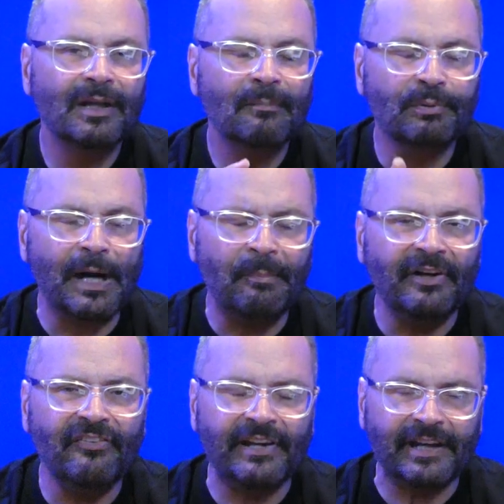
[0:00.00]

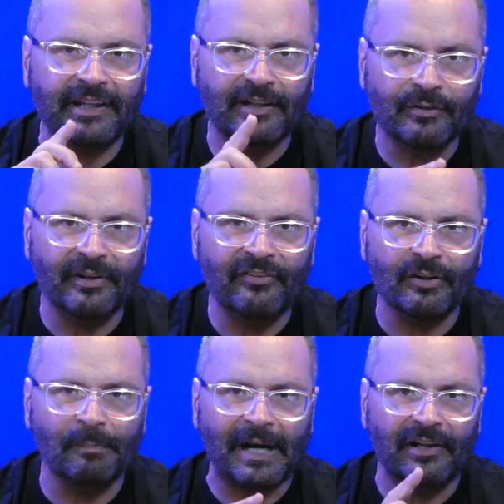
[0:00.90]
properties that can increase your
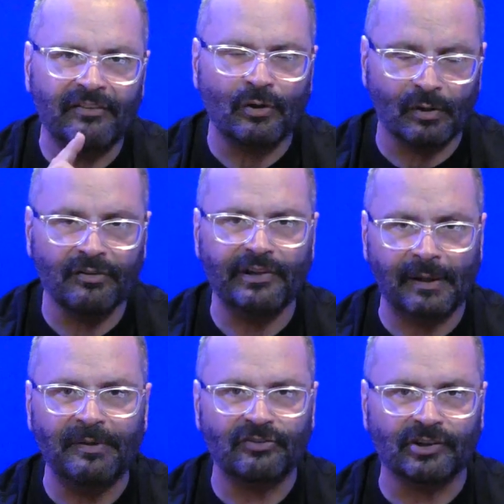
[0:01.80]
body's core
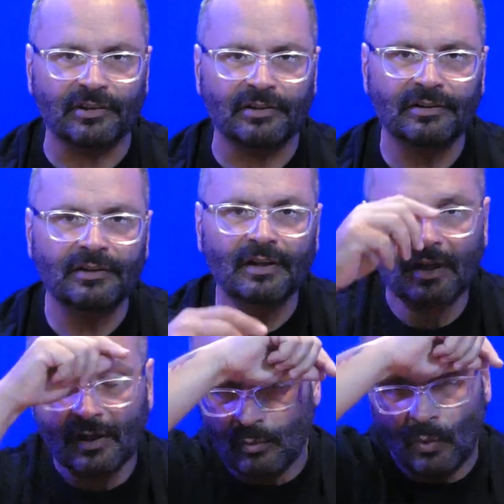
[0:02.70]
temperature.
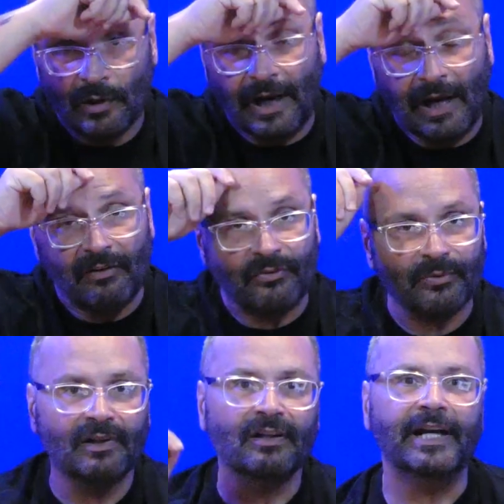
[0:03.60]
Boy, I was
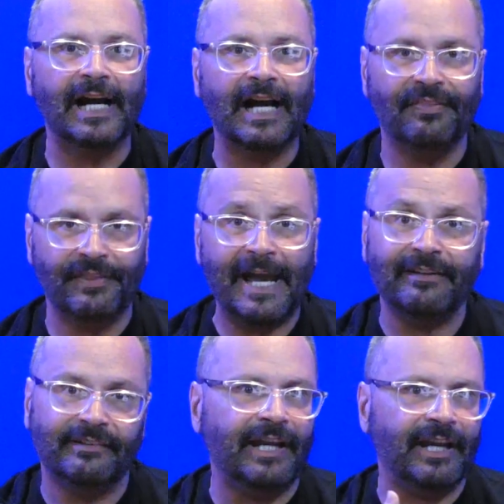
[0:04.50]
really hot
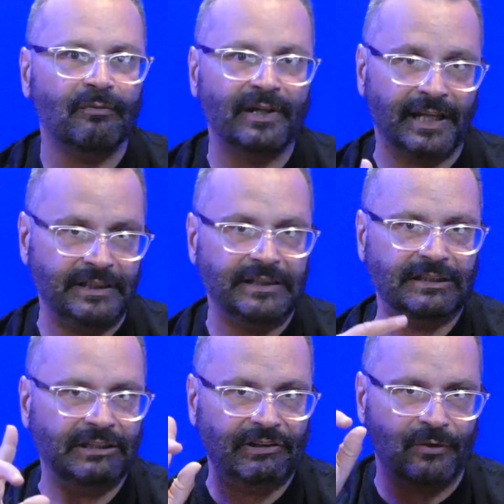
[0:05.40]
that day when I
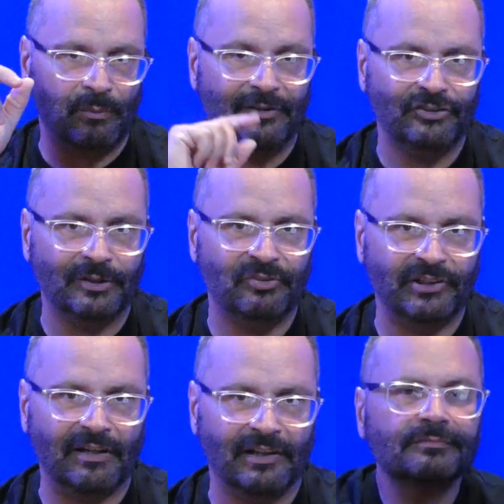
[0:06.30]
did the one chip
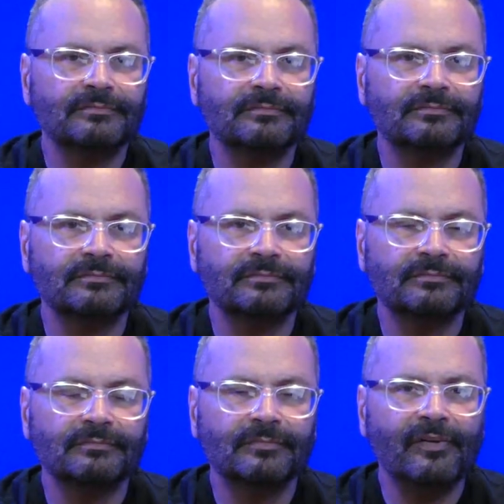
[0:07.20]
challenge.
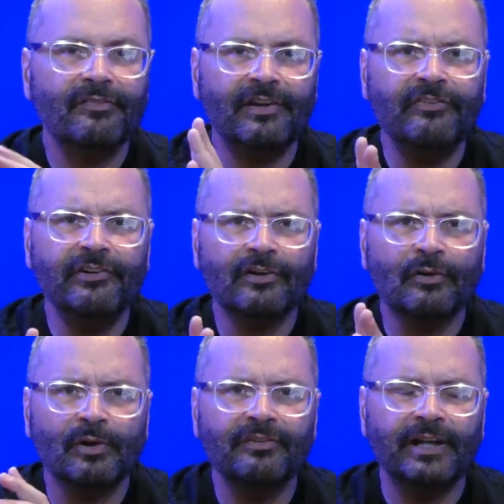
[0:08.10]
Since your
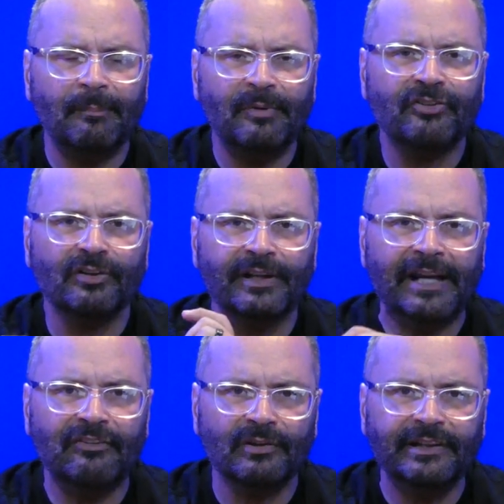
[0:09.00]
core temperature
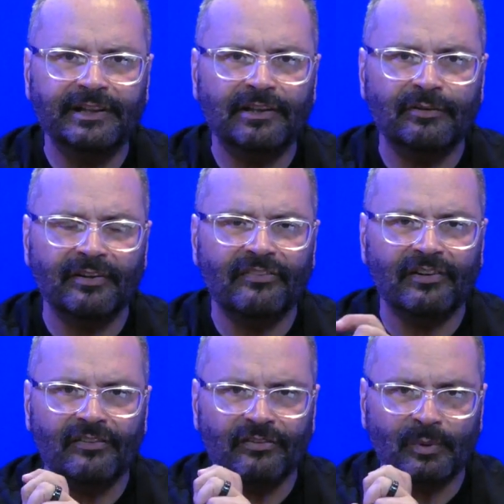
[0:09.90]
naturally
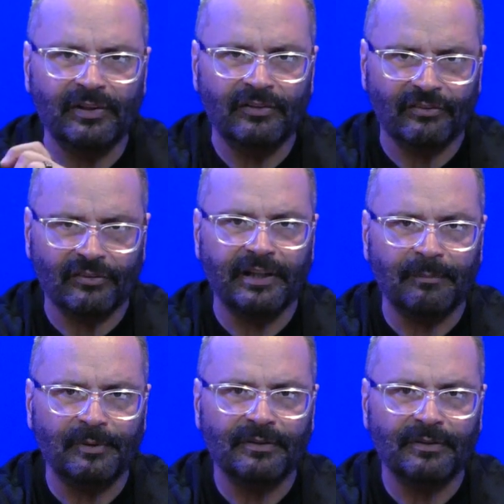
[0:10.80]
decreases when you sleep,